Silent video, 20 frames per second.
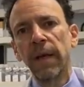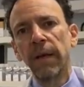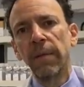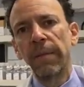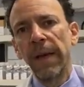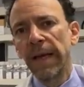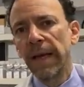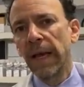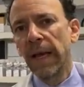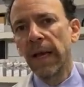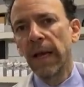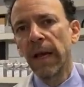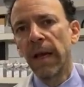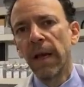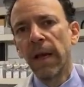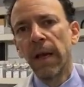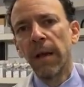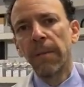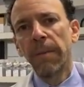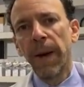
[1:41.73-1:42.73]
making
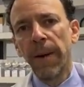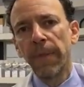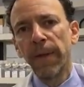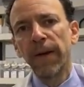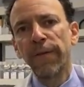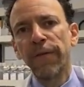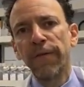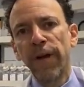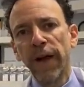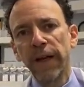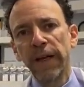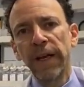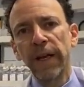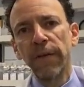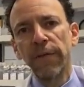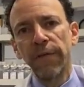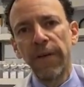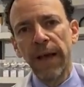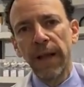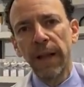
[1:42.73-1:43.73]
public funding
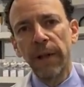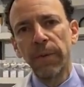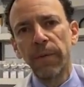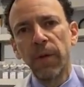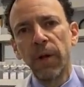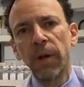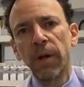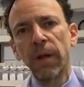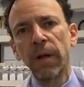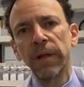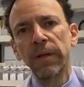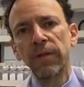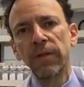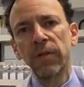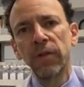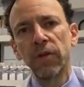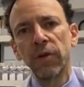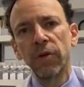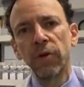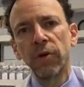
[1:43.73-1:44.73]
available
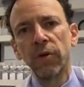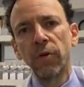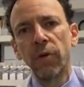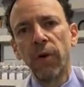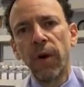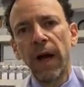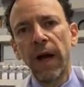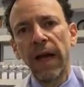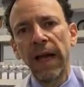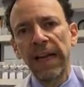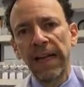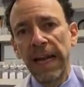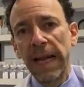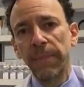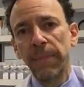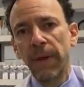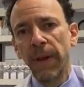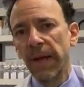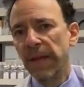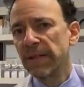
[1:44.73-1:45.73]
to uh,
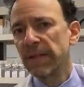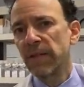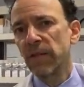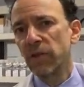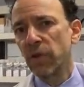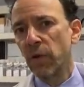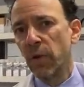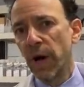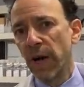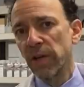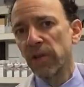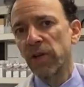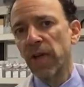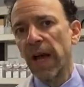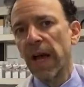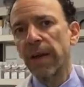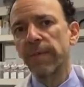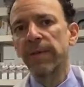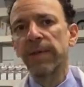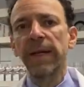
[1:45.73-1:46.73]
enable us to do our
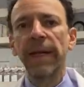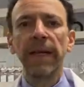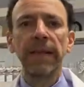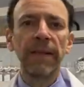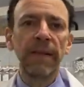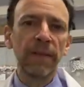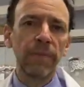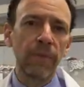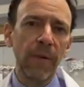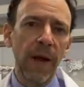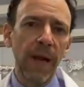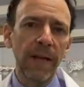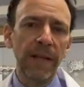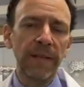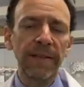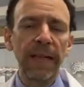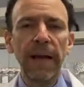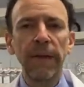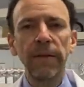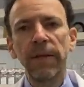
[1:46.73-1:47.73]
job to get these
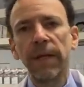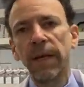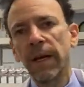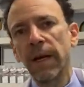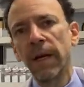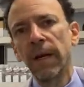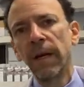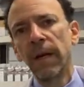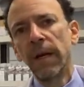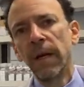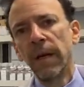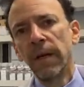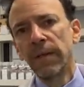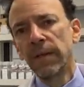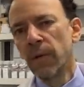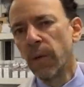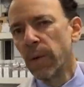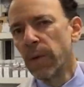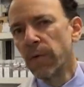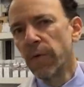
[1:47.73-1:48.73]
products out there.
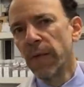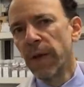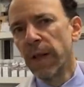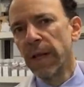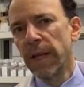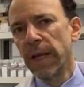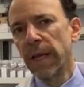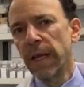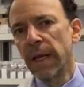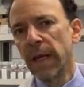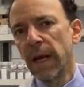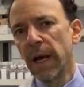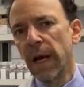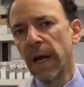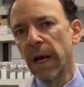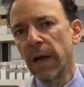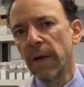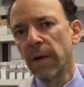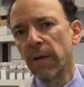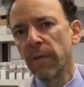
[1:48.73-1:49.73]
So we really,
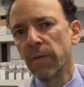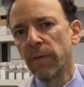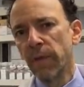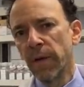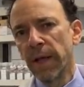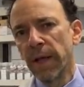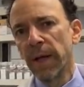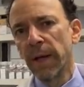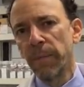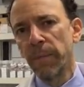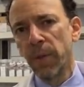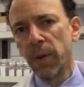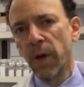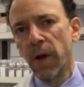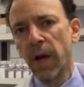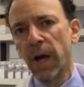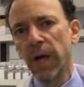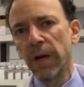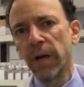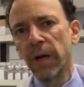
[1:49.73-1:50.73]
uh, really
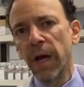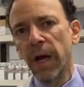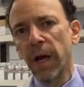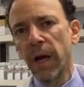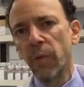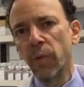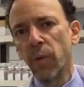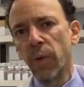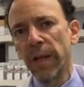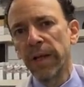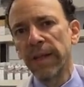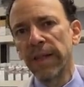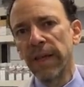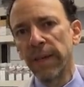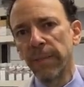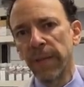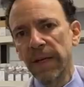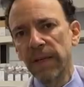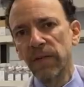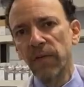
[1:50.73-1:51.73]
applaud uh, what the
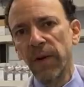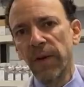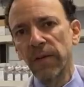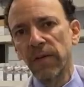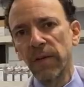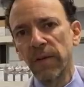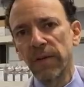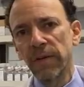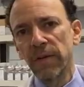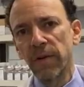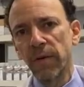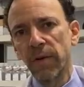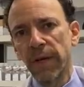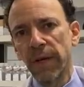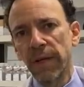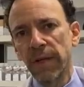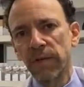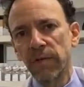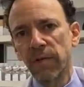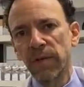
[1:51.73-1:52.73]
administration is doing
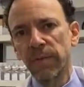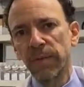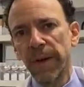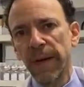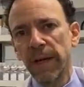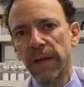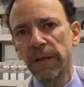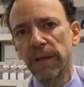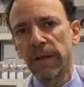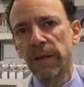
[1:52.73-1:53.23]
in this respect.